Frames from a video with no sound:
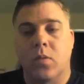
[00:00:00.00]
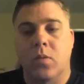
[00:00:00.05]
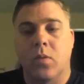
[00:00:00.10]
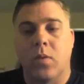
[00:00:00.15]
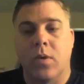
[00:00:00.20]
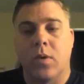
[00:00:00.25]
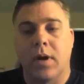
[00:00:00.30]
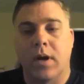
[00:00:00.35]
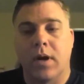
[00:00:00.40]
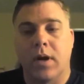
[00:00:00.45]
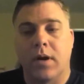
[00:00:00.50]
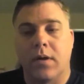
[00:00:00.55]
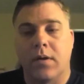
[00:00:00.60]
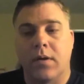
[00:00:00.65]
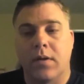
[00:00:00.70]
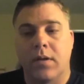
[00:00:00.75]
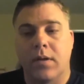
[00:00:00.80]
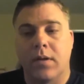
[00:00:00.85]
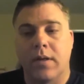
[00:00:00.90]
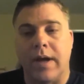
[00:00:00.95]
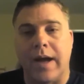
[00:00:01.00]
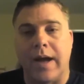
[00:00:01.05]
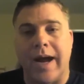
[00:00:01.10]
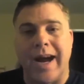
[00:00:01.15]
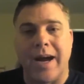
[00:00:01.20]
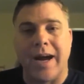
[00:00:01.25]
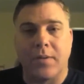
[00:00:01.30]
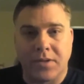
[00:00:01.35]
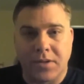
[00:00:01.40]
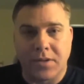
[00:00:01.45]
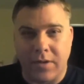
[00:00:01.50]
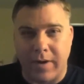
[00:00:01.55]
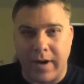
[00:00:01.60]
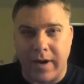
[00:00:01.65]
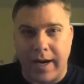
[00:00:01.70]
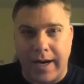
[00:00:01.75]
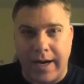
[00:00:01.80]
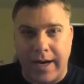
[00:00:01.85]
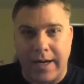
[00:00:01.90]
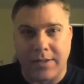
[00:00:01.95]
where the iris of
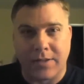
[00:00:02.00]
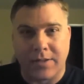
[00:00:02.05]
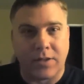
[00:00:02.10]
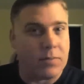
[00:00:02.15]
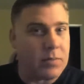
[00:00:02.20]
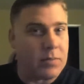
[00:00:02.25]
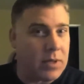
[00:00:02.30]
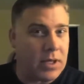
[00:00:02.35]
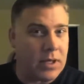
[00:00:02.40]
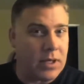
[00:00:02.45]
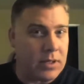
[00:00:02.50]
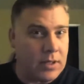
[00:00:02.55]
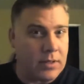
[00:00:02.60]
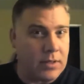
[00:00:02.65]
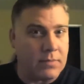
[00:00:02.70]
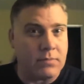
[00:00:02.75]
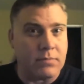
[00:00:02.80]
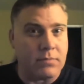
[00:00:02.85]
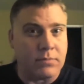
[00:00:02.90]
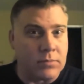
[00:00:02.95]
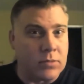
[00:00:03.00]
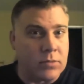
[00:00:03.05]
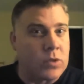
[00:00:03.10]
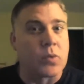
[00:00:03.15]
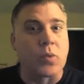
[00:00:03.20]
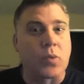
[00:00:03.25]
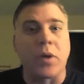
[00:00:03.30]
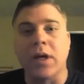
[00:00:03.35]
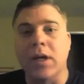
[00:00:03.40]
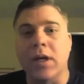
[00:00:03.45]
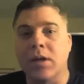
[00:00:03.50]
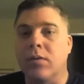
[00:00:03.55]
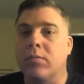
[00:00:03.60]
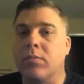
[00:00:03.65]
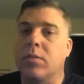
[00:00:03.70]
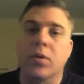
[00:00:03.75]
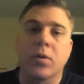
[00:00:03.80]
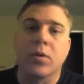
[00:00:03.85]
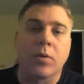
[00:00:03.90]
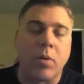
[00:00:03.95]
our eyes can be green or
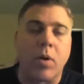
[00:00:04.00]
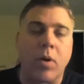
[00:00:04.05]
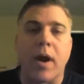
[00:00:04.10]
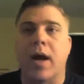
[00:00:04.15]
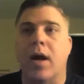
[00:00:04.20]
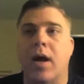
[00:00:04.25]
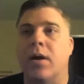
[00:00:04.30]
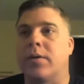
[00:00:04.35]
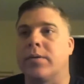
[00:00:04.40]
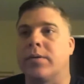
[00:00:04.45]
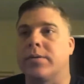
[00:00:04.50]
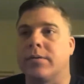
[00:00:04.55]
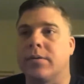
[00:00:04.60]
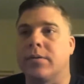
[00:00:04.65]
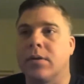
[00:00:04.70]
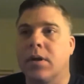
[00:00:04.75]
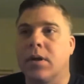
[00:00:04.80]
blue or brown,